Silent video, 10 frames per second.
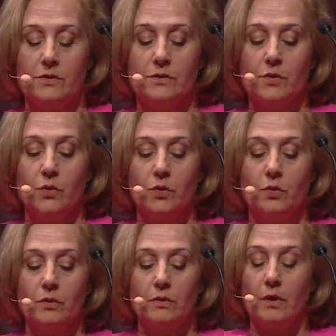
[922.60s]

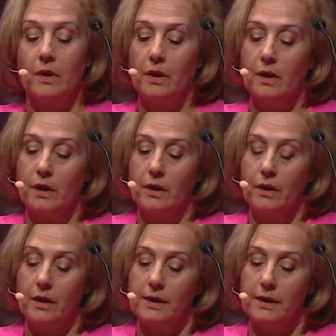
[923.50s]
So,
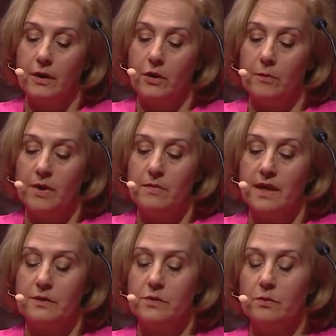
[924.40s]
coming
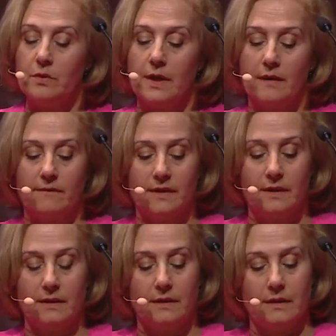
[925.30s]
back to what
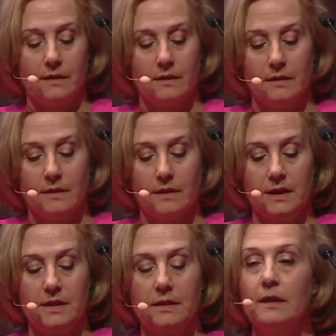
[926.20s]
happened,
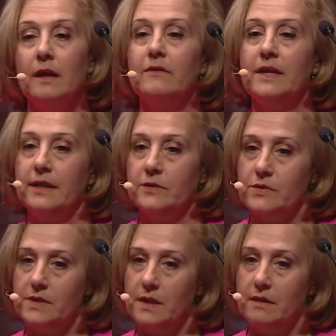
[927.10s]
they didn't have
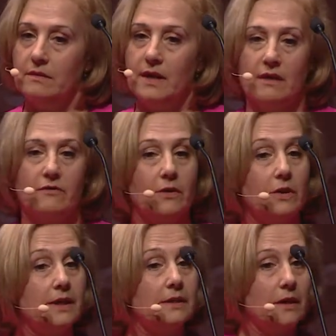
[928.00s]
electricity, they have
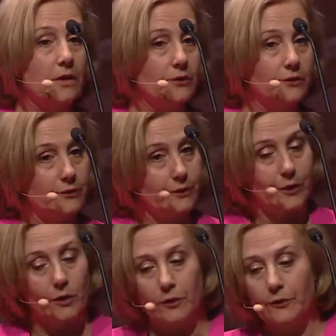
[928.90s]
very little
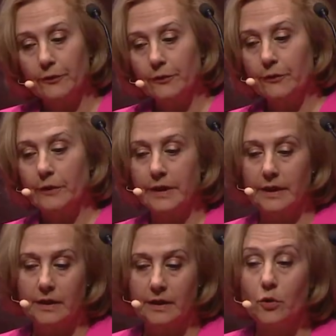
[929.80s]
of
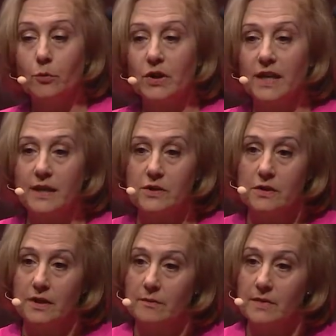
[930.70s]

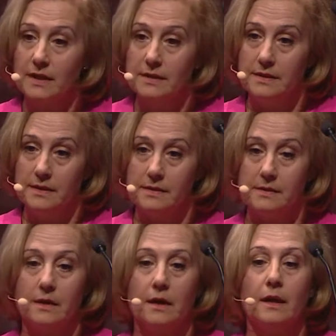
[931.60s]
communication
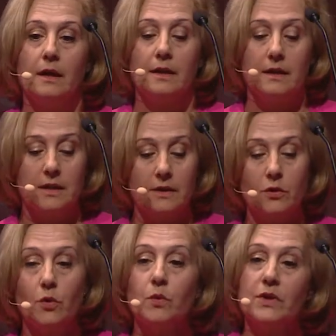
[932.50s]
abilities. They
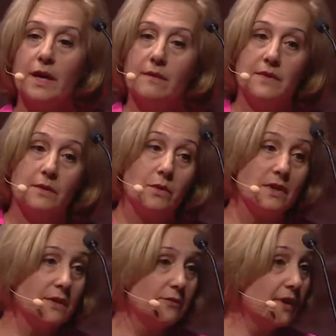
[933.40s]
didn't know what happened
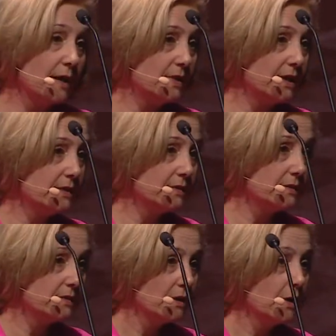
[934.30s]
with their
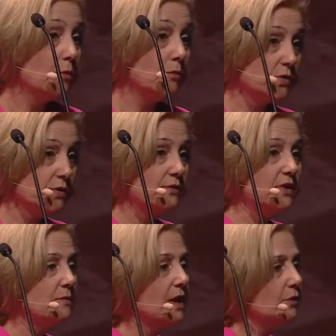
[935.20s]
families. Most of
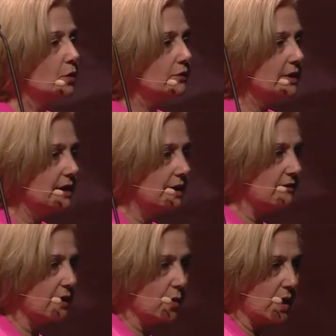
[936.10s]
them have already
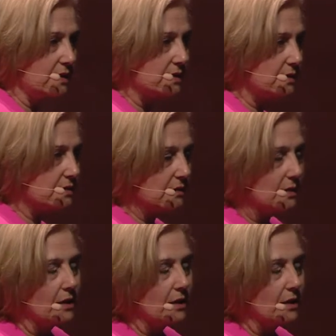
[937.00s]
evacuated.